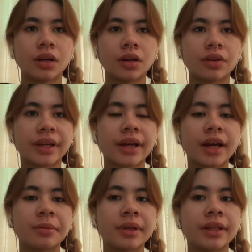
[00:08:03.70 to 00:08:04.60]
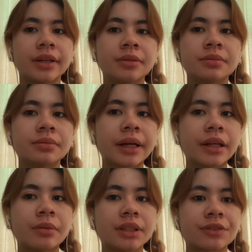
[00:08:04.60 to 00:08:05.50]
Okay, hi madam, my
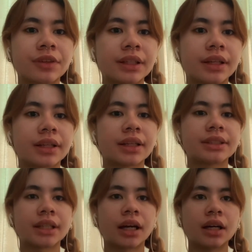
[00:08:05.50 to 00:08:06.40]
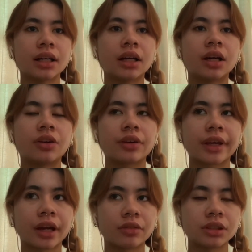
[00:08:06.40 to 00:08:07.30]
name is NATASYA. Okay,
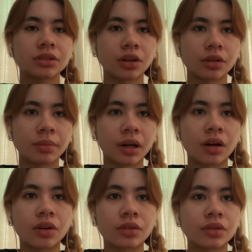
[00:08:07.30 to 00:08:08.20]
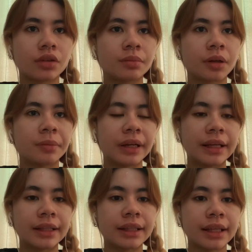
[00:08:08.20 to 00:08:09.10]
I will talk about
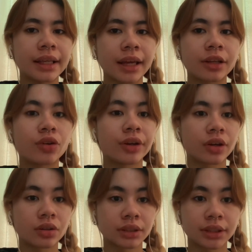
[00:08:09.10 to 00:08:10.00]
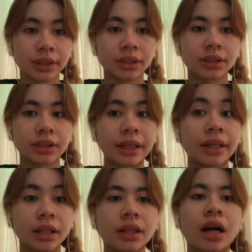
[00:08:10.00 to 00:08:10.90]
comparability and going concern
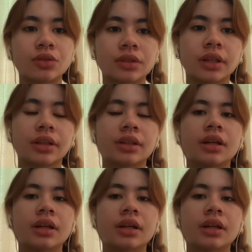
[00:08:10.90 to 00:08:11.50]
in accounting.